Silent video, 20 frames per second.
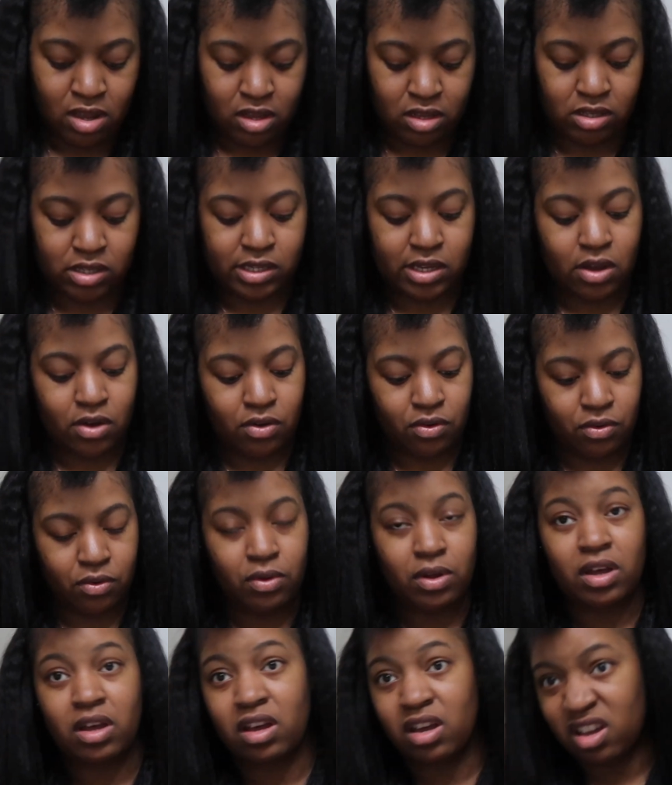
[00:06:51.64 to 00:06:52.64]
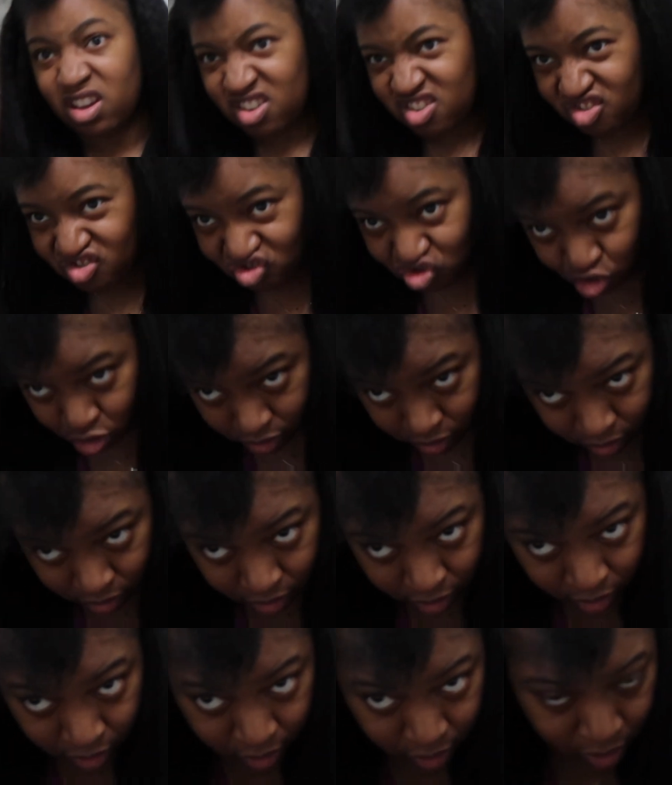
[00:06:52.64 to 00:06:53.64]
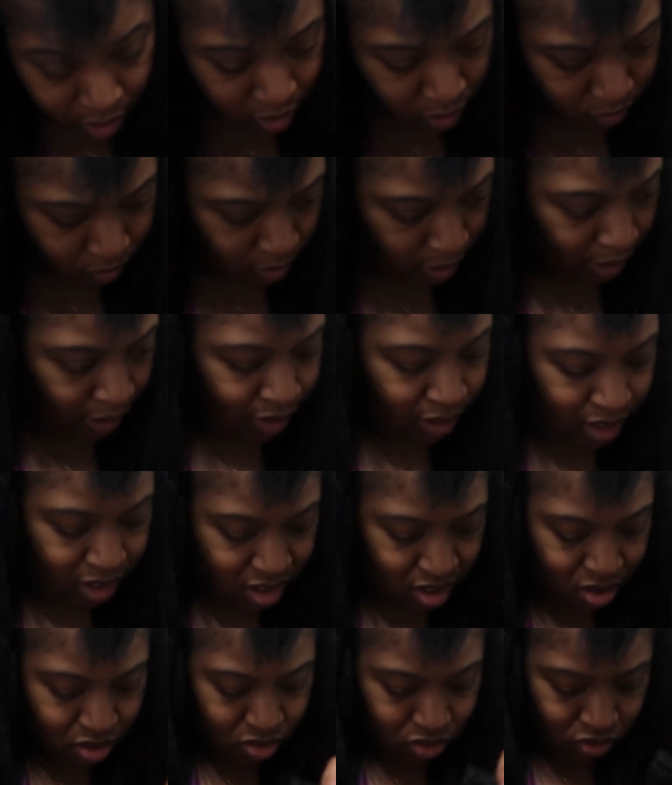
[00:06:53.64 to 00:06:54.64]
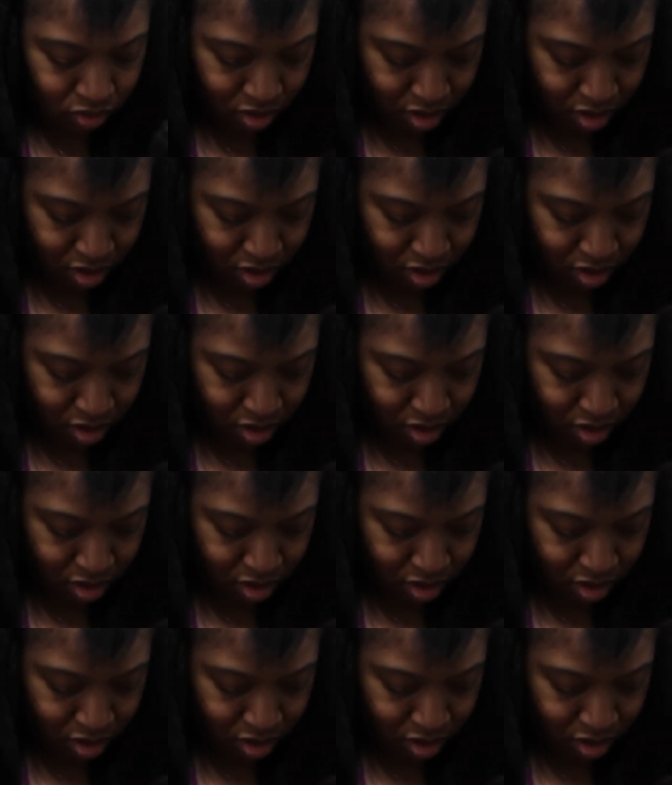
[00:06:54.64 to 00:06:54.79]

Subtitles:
and so what I can do